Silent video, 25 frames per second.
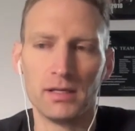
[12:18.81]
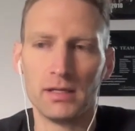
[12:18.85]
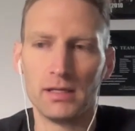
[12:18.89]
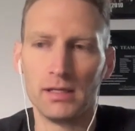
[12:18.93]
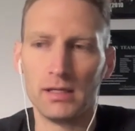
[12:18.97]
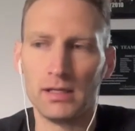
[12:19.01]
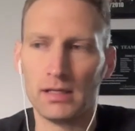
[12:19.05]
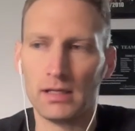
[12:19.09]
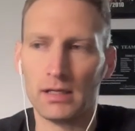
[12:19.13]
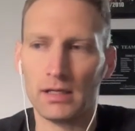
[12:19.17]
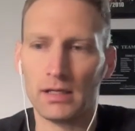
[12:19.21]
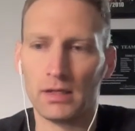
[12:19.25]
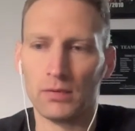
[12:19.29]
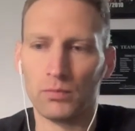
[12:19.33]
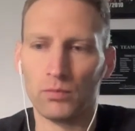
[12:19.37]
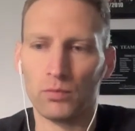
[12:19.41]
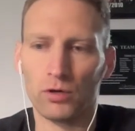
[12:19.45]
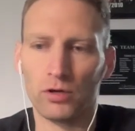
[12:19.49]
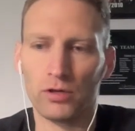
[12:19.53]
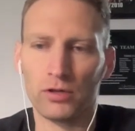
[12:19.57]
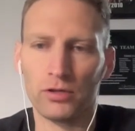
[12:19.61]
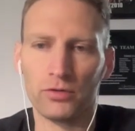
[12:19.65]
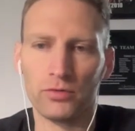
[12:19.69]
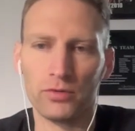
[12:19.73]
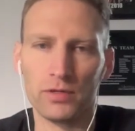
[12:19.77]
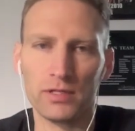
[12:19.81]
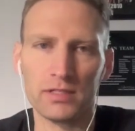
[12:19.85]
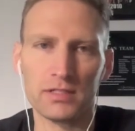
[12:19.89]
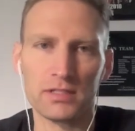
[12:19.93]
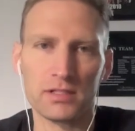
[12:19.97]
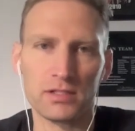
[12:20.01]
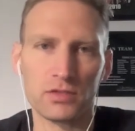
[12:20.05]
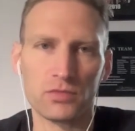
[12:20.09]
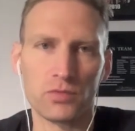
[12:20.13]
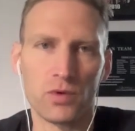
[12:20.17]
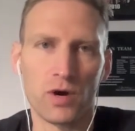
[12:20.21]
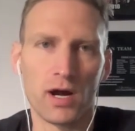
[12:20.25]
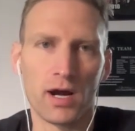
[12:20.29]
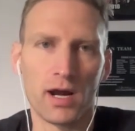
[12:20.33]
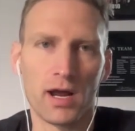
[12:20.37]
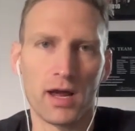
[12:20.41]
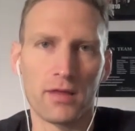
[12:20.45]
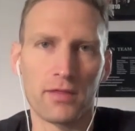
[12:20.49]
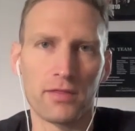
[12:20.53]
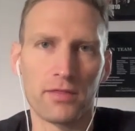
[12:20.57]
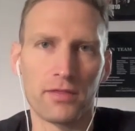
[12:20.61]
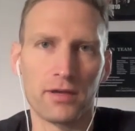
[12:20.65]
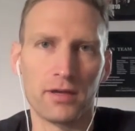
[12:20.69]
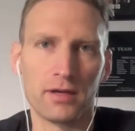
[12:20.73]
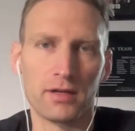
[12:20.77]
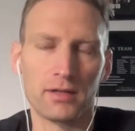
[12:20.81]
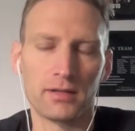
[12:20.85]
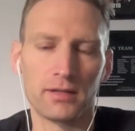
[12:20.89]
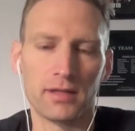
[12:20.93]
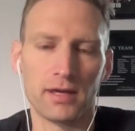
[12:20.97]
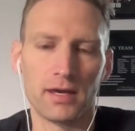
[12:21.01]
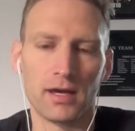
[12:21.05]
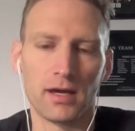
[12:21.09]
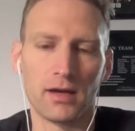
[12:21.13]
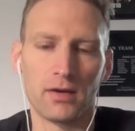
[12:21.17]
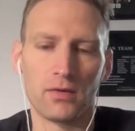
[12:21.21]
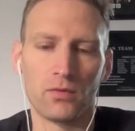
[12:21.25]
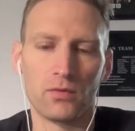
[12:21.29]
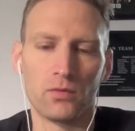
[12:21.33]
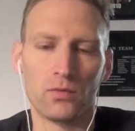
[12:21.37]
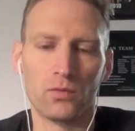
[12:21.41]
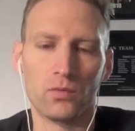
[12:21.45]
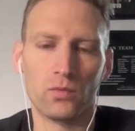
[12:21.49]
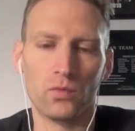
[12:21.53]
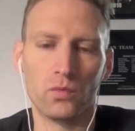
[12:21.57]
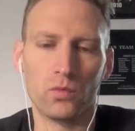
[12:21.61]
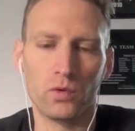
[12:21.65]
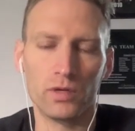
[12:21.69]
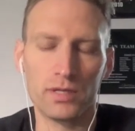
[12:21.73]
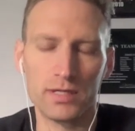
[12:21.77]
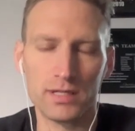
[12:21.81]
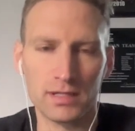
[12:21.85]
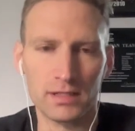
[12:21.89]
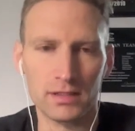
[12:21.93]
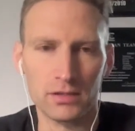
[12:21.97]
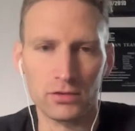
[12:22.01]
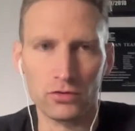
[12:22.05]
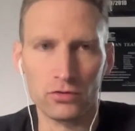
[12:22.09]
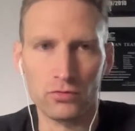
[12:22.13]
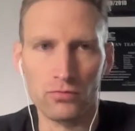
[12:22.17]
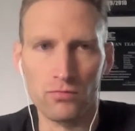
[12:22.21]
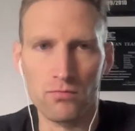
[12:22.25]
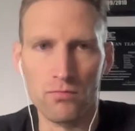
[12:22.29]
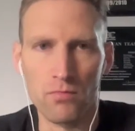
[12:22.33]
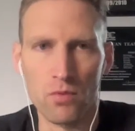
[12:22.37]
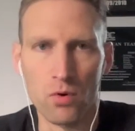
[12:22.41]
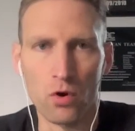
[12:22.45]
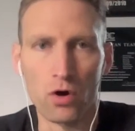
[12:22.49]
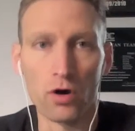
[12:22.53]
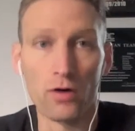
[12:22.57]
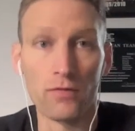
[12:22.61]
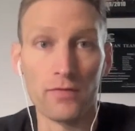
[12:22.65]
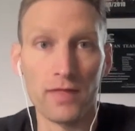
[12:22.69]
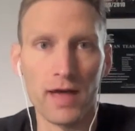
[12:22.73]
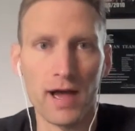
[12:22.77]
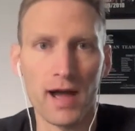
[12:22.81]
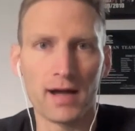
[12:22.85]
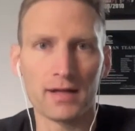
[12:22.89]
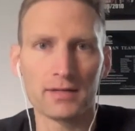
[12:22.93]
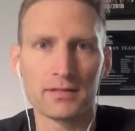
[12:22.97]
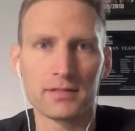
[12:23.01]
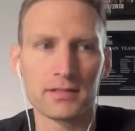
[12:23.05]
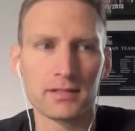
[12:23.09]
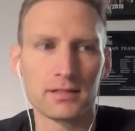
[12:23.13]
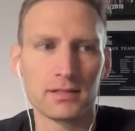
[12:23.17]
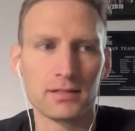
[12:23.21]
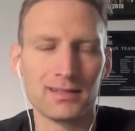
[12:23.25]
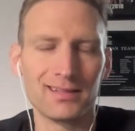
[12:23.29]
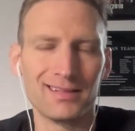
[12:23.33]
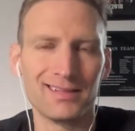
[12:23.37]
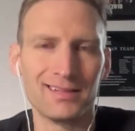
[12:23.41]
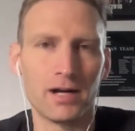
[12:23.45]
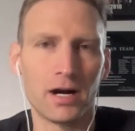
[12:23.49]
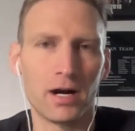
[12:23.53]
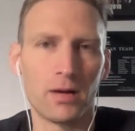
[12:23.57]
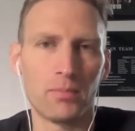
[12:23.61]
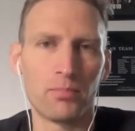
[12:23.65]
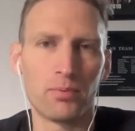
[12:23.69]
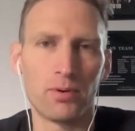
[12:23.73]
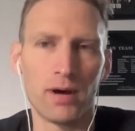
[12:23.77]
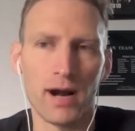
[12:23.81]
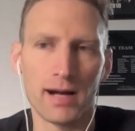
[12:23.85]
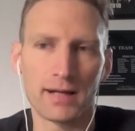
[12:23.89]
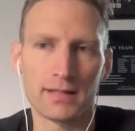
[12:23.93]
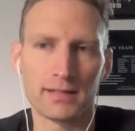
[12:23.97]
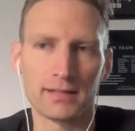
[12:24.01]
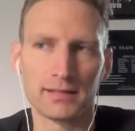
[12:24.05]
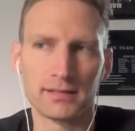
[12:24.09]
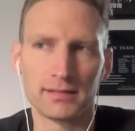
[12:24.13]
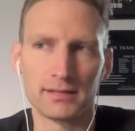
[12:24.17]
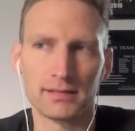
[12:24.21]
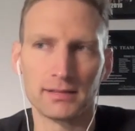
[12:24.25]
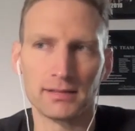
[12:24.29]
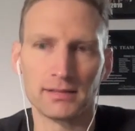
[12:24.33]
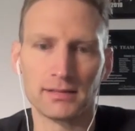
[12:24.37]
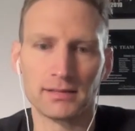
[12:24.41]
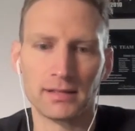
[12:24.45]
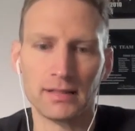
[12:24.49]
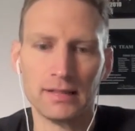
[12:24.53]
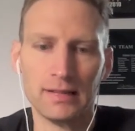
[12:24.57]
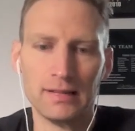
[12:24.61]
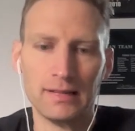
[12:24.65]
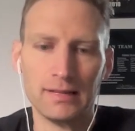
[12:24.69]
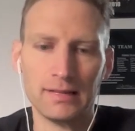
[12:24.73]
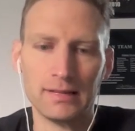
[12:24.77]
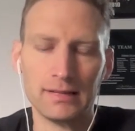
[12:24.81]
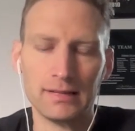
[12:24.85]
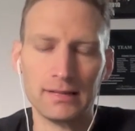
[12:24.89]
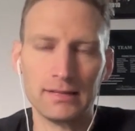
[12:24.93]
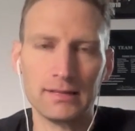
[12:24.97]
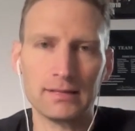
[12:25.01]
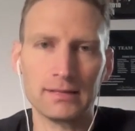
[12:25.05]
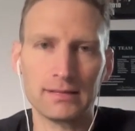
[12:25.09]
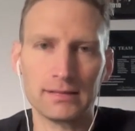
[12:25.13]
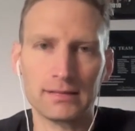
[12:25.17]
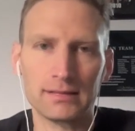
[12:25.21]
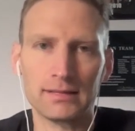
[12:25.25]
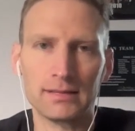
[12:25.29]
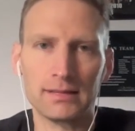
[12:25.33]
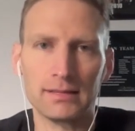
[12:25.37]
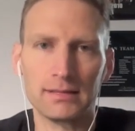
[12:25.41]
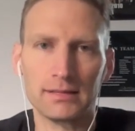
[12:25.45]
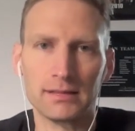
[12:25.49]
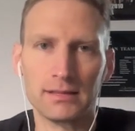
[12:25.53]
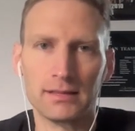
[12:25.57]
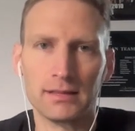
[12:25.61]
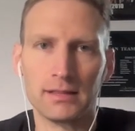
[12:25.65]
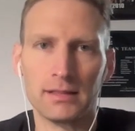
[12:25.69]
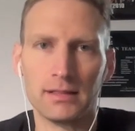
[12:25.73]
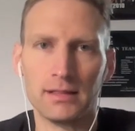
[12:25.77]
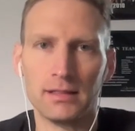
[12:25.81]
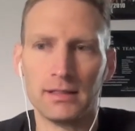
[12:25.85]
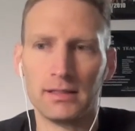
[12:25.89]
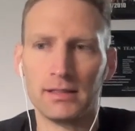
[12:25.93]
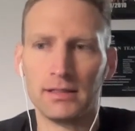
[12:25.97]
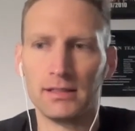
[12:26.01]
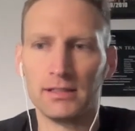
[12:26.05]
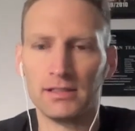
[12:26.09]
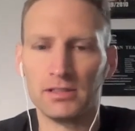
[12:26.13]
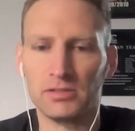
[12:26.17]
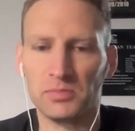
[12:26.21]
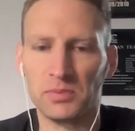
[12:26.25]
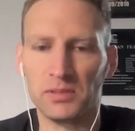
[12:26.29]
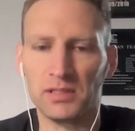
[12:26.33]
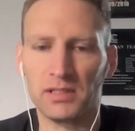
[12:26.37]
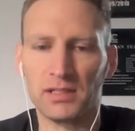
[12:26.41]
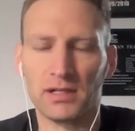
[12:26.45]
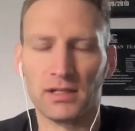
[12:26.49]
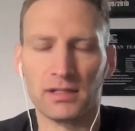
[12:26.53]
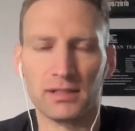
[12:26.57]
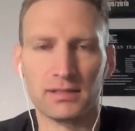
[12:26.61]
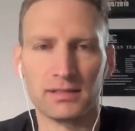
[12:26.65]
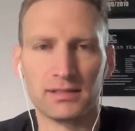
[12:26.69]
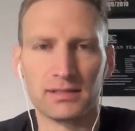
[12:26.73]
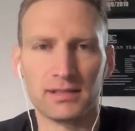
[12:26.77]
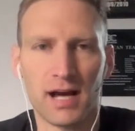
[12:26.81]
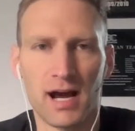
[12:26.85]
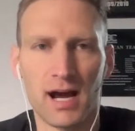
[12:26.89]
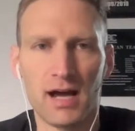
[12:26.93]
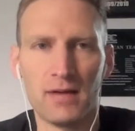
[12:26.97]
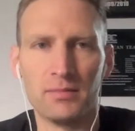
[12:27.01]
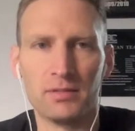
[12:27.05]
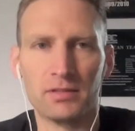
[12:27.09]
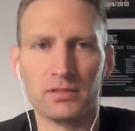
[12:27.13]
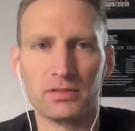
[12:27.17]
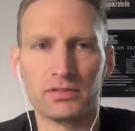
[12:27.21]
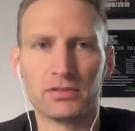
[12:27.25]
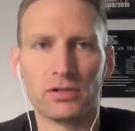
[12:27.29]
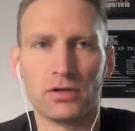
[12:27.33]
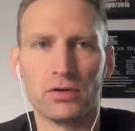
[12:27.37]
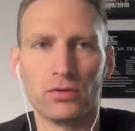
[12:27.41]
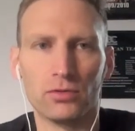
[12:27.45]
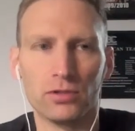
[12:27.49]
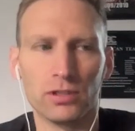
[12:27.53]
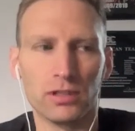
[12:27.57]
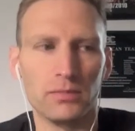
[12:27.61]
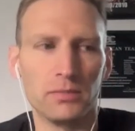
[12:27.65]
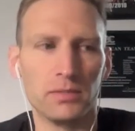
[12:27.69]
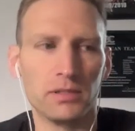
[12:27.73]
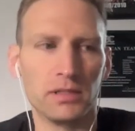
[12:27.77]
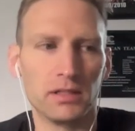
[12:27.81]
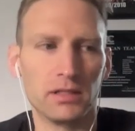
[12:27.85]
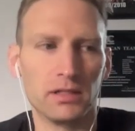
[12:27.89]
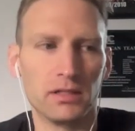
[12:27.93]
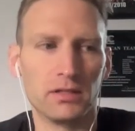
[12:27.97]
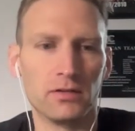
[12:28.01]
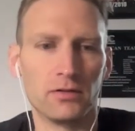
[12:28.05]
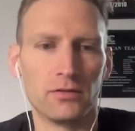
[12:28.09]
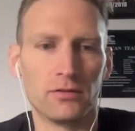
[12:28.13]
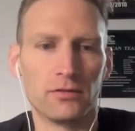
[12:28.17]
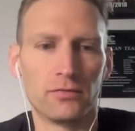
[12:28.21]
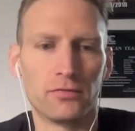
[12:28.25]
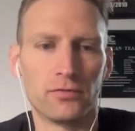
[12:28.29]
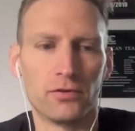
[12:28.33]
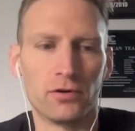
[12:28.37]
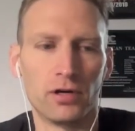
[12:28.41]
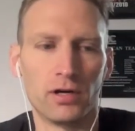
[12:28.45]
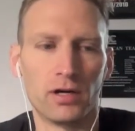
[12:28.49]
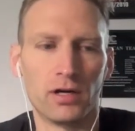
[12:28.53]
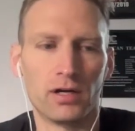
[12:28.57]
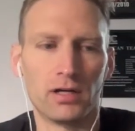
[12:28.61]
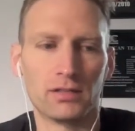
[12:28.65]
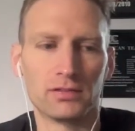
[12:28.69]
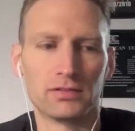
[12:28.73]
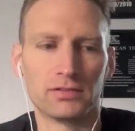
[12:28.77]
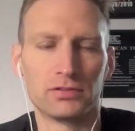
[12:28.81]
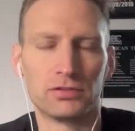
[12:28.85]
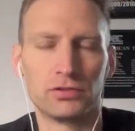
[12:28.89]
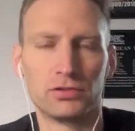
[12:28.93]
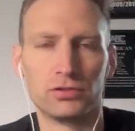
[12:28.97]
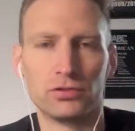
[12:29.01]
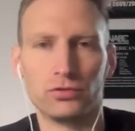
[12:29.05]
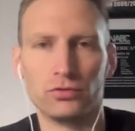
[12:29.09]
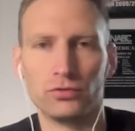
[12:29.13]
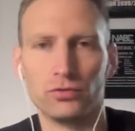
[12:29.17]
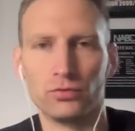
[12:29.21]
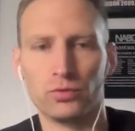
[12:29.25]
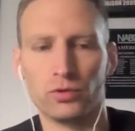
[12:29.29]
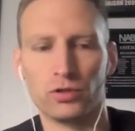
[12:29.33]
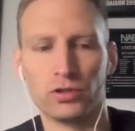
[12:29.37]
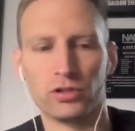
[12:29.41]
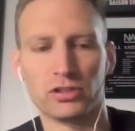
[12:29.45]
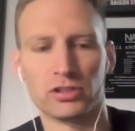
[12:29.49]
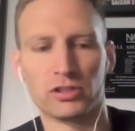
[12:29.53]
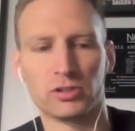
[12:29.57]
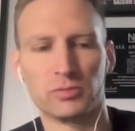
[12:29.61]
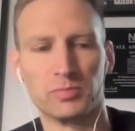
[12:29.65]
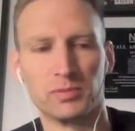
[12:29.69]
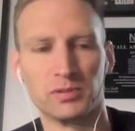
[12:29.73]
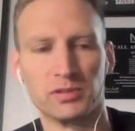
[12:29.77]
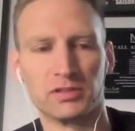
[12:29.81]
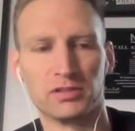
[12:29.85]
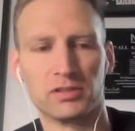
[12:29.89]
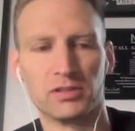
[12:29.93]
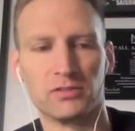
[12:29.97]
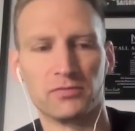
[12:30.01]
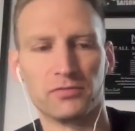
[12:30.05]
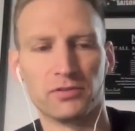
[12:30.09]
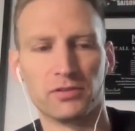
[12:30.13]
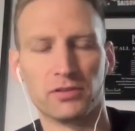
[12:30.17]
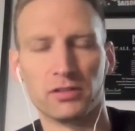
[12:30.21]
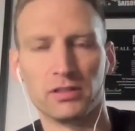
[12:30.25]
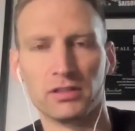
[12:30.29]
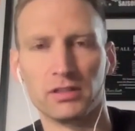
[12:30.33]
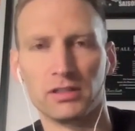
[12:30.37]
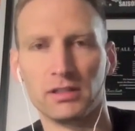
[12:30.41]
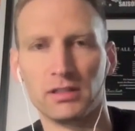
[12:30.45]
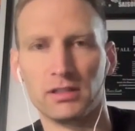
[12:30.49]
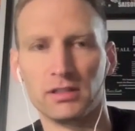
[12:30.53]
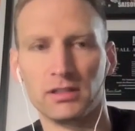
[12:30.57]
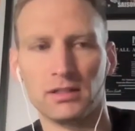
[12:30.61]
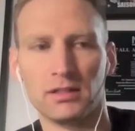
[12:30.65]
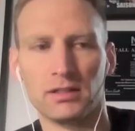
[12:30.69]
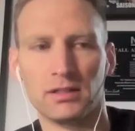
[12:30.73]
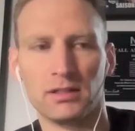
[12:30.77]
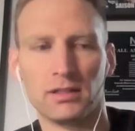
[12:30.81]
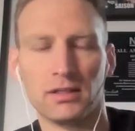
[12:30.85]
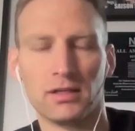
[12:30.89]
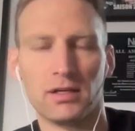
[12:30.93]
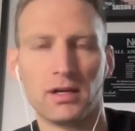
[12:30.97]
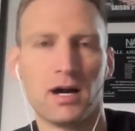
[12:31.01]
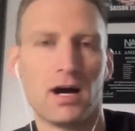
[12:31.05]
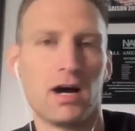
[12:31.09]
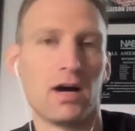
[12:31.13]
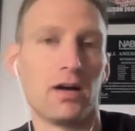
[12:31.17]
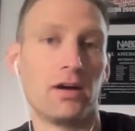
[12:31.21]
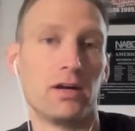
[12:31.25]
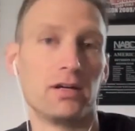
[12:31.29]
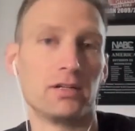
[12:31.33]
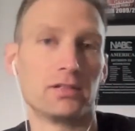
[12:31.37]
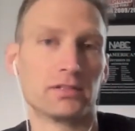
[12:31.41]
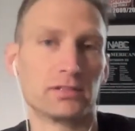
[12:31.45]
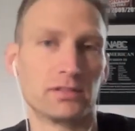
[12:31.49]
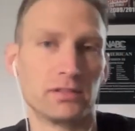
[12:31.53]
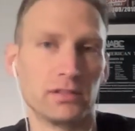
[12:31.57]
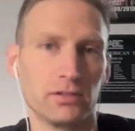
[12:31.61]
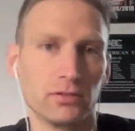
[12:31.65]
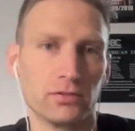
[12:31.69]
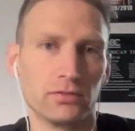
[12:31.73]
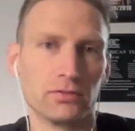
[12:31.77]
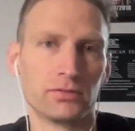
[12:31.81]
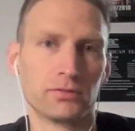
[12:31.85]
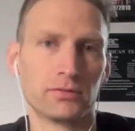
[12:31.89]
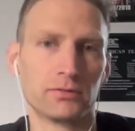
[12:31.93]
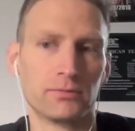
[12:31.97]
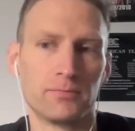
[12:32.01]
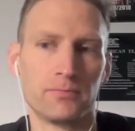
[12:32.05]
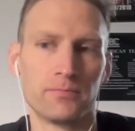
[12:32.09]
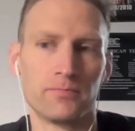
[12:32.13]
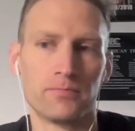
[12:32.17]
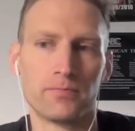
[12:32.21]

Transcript: And one of the reasons why I think that we can do more of that in our practices in season is because time is so limited for us to work specifically on our skills